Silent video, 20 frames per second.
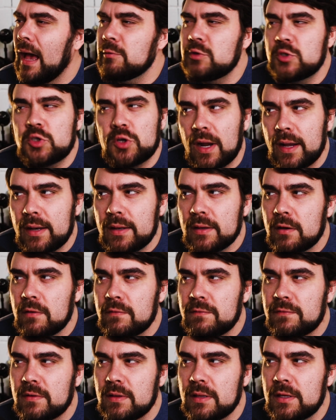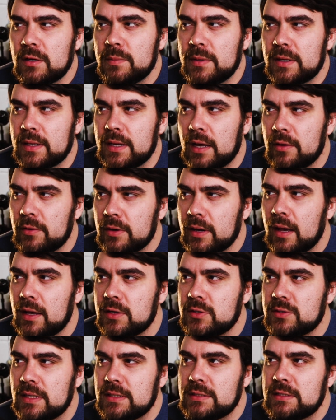was trying to go for a little bit of color
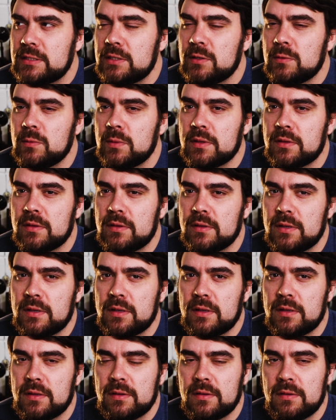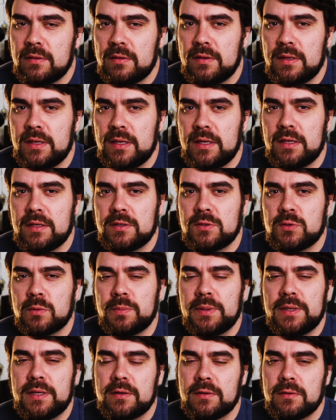contrast here with the
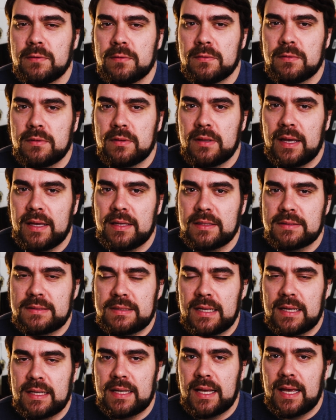torpedo light set